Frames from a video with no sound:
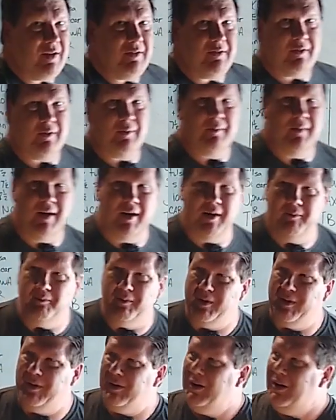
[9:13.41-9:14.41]
I
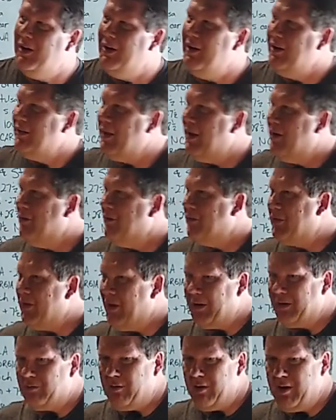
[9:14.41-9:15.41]
remember. That was
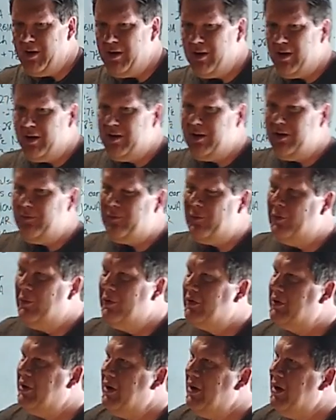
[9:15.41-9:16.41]
that great
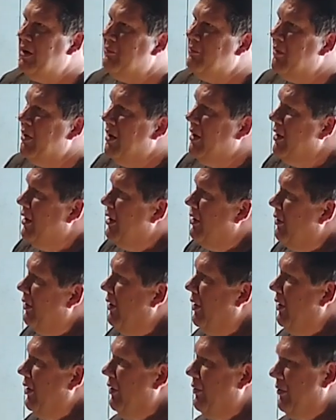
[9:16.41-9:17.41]
94 team
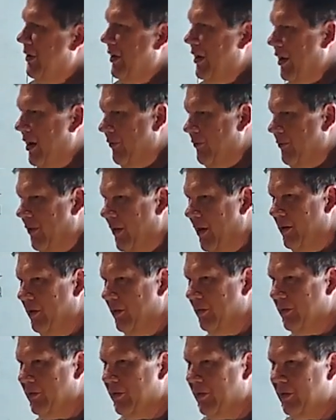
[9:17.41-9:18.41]
that I
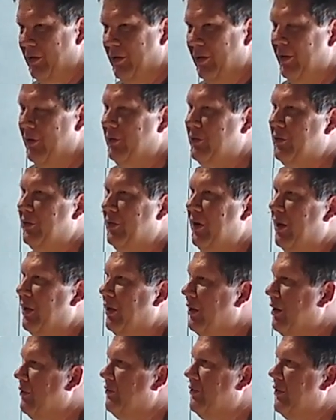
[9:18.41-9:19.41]
followed so closely. I
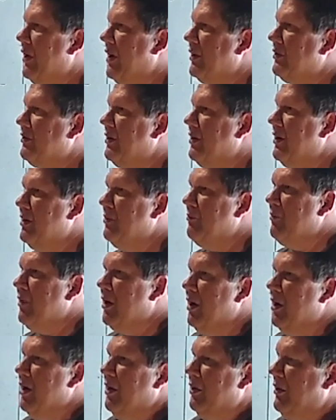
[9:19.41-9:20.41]
loved that team
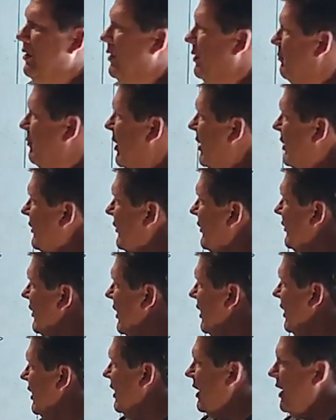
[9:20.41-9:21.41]
that Penn
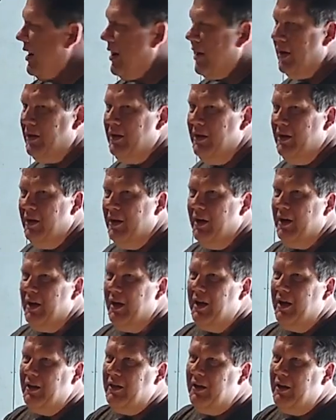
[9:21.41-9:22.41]
State had,
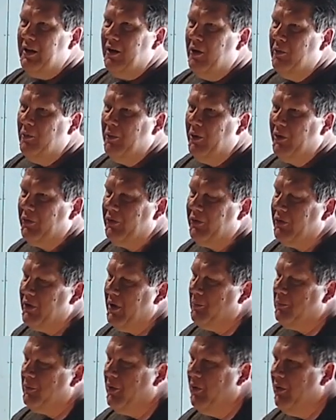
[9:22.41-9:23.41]
and they almost
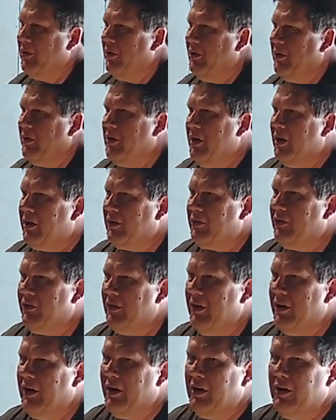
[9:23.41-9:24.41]
stepped on their
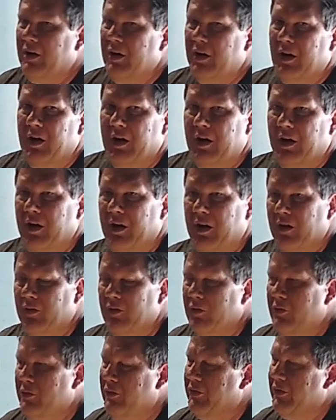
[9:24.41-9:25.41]
dicks there,
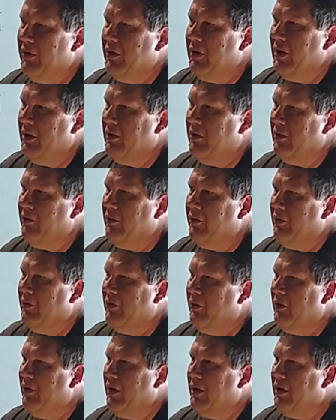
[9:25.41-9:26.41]
losing at
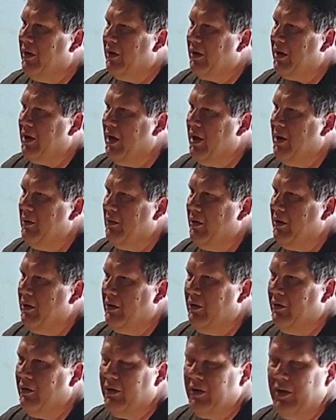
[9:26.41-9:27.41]
Illinois in a
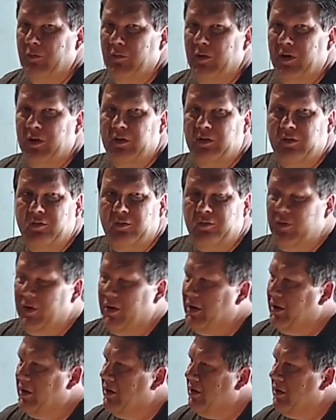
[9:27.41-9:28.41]
year they went
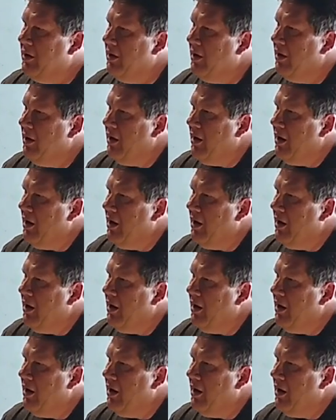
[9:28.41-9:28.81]
undefeated.